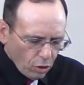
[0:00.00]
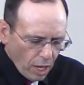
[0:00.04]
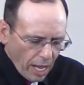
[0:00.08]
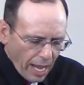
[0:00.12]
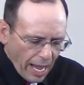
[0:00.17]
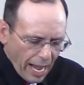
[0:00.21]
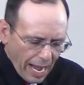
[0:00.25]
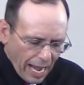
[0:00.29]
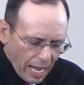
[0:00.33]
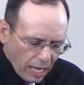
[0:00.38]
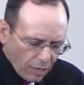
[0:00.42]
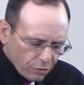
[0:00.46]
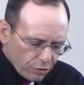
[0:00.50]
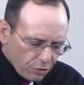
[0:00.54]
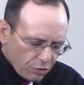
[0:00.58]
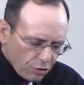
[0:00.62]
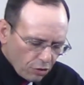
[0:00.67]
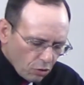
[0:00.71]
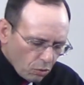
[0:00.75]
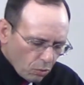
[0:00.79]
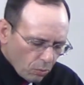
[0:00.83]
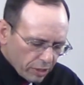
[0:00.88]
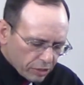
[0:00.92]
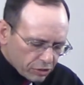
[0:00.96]
How do
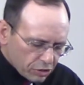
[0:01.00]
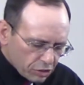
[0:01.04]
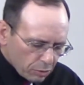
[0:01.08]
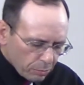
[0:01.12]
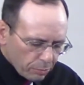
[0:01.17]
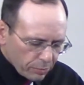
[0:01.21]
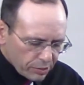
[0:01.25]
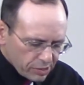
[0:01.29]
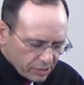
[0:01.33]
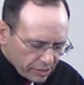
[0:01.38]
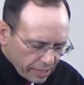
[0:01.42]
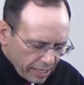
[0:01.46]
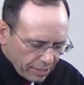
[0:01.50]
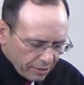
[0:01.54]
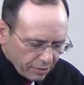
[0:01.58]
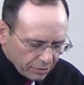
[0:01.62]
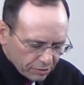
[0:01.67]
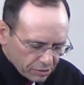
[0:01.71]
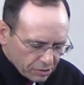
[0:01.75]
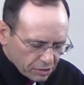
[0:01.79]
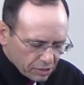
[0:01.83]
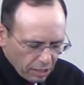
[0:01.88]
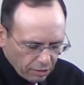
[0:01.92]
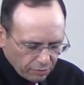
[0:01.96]
you wish to present
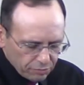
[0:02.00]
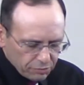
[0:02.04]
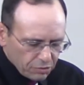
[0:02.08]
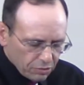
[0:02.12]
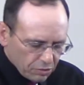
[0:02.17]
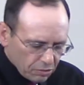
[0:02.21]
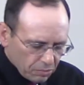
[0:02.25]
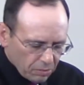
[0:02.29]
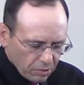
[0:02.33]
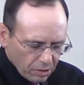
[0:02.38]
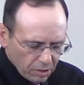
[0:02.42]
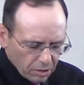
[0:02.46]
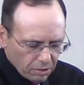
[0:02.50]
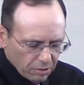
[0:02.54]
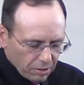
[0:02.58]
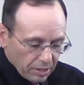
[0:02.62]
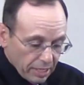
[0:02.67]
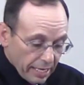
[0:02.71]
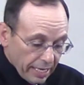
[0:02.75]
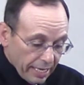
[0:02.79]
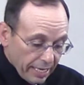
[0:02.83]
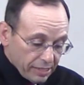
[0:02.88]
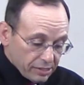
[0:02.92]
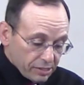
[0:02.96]
yourself to the world?
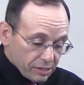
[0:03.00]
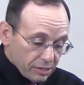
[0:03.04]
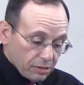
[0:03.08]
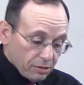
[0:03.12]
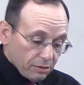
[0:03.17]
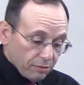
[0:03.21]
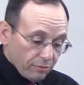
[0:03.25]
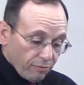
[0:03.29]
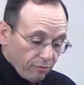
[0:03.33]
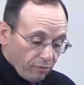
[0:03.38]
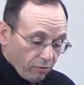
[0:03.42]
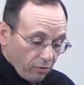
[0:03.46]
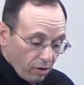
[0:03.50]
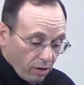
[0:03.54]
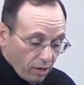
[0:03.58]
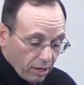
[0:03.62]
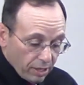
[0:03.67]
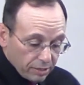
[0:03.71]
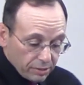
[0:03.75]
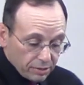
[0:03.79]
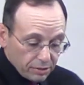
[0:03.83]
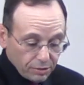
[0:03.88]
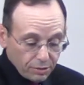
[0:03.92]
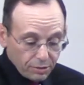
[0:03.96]
Is it to
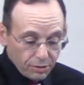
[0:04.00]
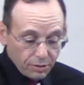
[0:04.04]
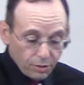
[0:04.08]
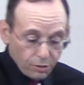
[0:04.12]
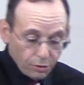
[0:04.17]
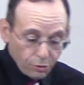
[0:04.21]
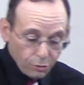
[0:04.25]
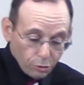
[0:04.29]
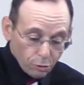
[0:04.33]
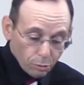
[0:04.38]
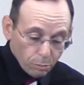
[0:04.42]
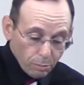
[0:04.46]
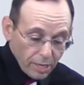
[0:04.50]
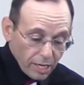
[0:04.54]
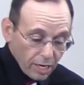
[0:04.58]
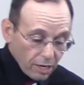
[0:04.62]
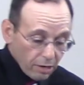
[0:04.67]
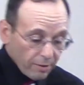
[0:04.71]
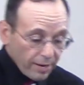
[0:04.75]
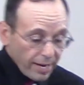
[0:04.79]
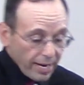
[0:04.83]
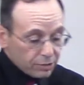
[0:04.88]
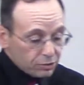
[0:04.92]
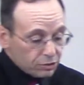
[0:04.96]
flaunt your
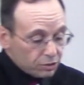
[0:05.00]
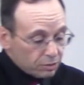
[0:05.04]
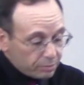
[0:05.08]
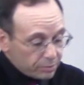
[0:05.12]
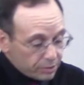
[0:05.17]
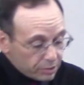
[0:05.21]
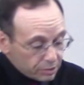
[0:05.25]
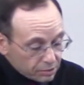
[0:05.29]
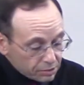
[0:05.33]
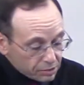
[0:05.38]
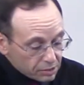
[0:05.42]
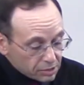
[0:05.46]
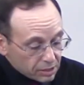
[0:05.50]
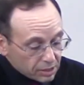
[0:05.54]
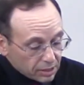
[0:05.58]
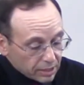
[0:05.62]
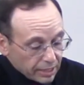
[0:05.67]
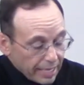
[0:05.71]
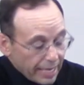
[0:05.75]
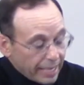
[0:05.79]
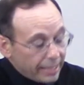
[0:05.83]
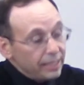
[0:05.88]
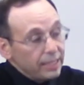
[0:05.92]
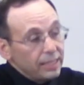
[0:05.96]
better attributes and
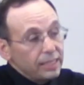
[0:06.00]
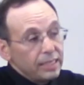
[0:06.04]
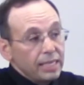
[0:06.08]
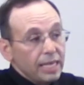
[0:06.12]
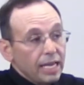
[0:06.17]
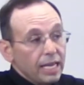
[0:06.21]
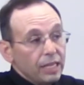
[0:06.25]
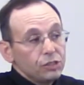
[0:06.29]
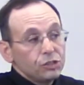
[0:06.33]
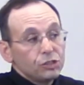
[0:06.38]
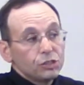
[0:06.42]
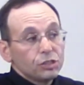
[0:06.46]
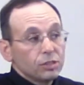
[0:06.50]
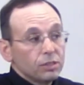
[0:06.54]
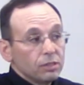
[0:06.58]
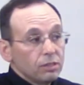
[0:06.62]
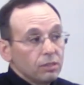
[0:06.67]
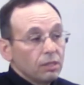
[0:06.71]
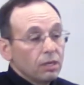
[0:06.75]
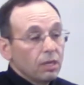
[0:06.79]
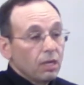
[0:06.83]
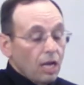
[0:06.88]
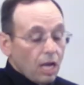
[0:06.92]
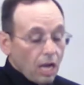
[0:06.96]
gain the
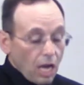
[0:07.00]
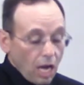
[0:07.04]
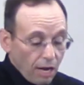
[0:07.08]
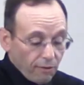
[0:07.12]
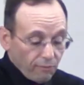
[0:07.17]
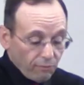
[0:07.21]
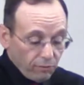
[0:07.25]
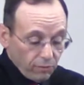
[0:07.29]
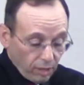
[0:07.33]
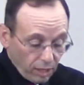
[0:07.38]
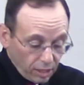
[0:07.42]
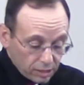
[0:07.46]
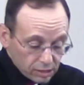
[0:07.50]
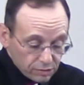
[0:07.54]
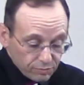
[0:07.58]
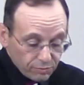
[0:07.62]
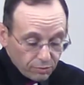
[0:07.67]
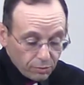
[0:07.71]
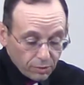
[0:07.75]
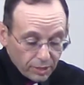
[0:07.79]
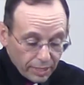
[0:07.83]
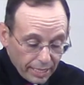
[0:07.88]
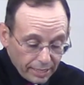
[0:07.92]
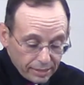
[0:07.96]
attention of
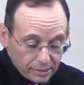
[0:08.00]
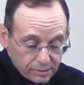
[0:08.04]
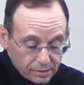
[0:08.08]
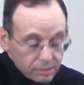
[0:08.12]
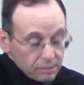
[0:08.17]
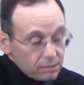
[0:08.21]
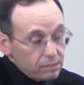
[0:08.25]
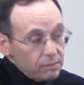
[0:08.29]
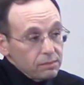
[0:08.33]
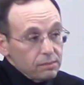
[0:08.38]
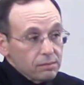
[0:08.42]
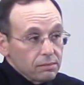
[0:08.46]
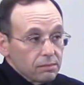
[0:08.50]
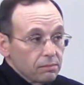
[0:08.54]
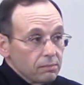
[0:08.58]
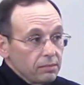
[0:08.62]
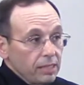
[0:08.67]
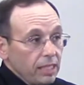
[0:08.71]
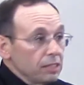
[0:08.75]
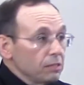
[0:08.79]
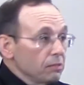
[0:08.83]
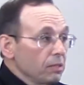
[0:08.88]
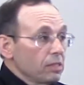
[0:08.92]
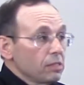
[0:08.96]
lustful gazes?
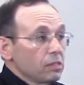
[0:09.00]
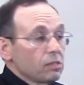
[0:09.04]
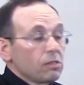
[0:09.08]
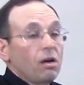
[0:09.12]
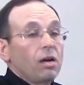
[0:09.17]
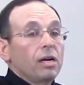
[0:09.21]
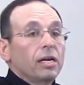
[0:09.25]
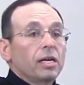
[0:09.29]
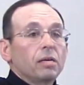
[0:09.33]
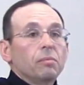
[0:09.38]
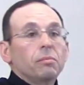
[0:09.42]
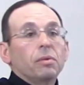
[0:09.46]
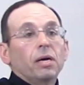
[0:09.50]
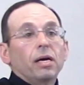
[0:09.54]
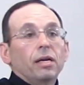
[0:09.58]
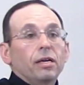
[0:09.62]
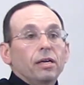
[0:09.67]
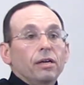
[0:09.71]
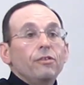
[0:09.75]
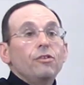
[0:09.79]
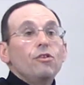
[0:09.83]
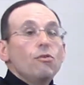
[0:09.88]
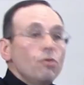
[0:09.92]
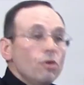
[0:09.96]
That's what it's talking about.
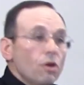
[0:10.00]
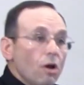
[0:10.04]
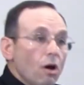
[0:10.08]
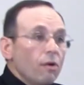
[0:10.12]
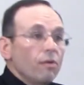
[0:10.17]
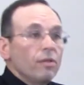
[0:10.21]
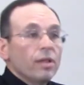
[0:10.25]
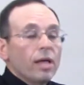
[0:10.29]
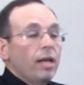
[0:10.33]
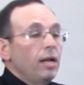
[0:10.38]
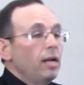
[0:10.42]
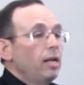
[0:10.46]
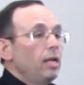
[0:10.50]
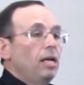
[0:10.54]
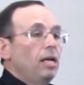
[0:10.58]
You know that.